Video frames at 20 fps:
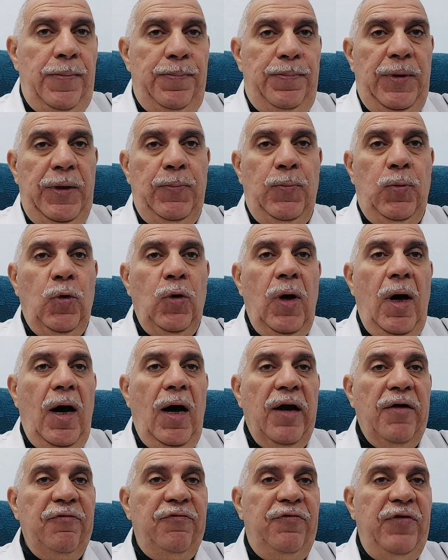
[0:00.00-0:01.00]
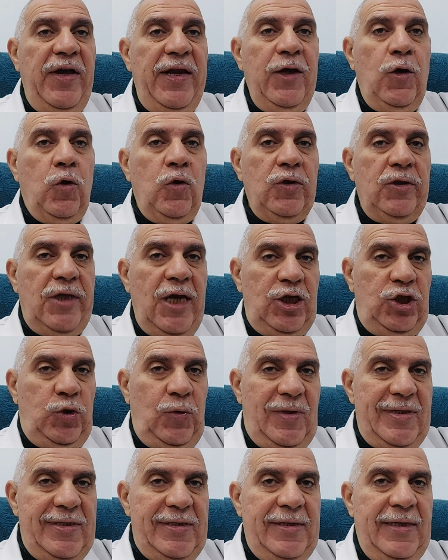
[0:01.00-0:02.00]
People are very
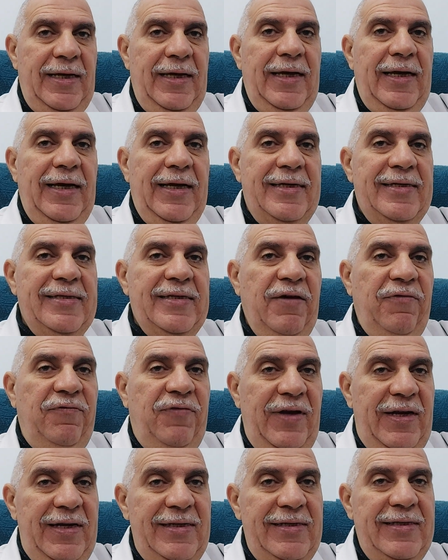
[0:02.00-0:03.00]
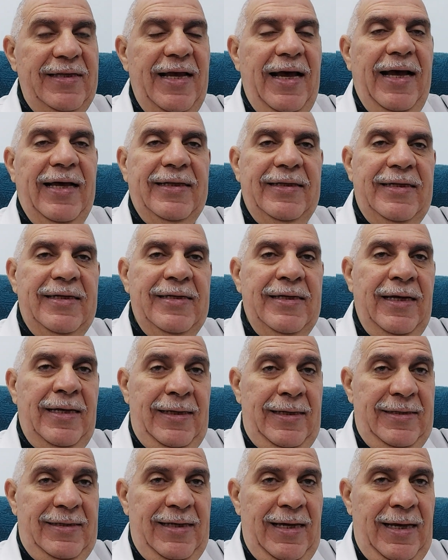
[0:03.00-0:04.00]
contagious in the first and
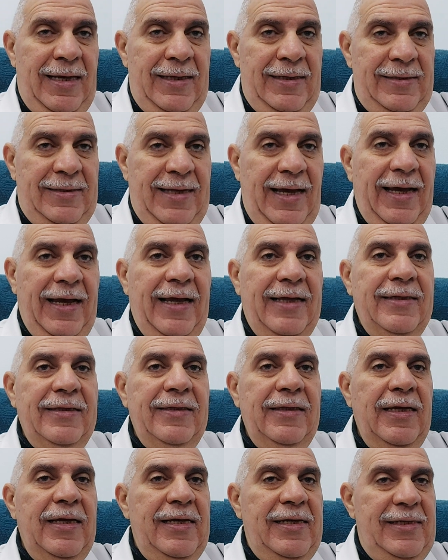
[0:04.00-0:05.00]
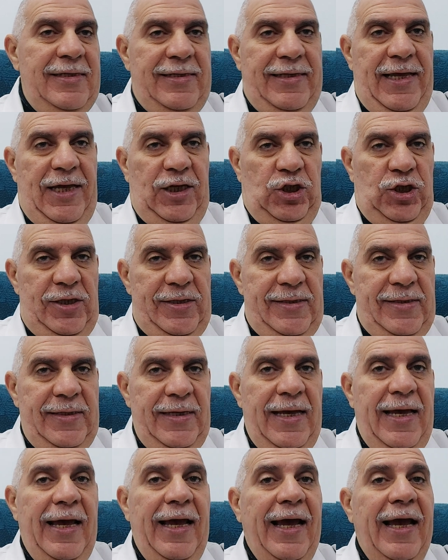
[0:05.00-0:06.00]
the second stages
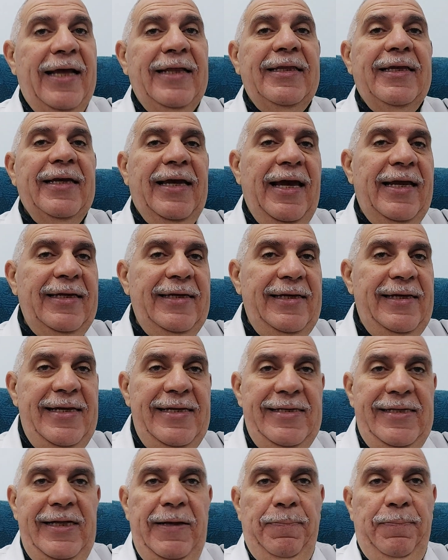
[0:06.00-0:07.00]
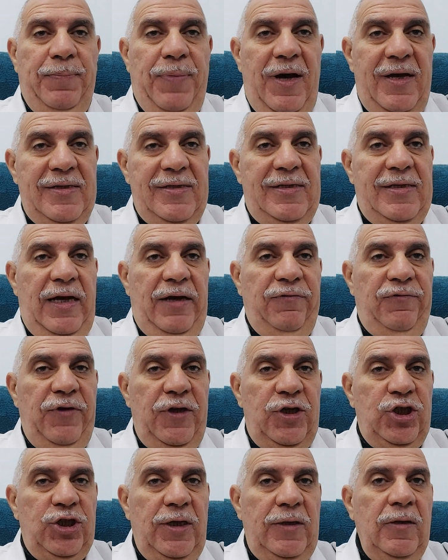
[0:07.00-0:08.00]
and can easily pass the
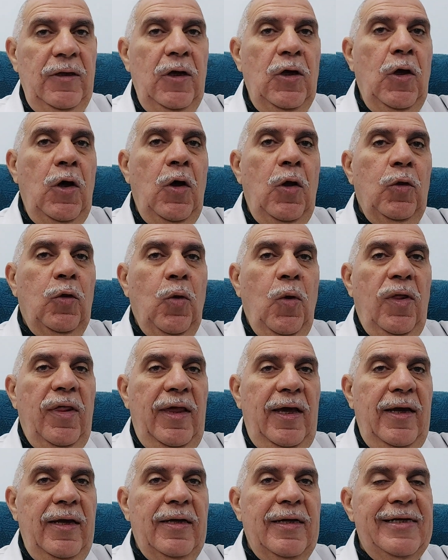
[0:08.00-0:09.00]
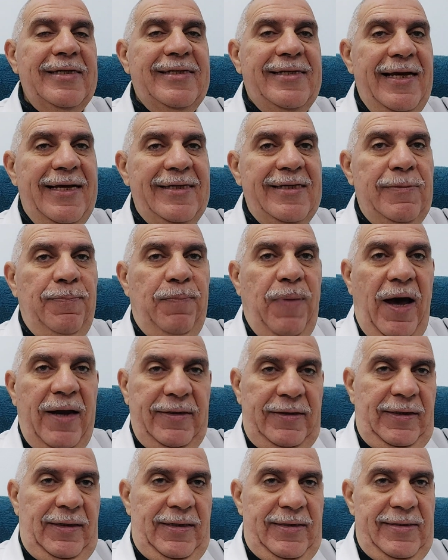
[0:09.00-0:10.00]
infection to their sex
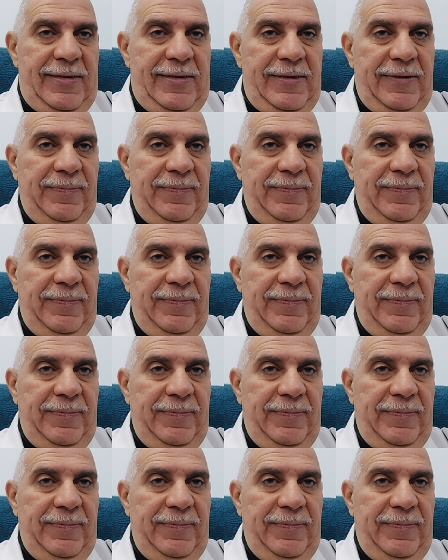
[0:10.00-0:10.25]
partners.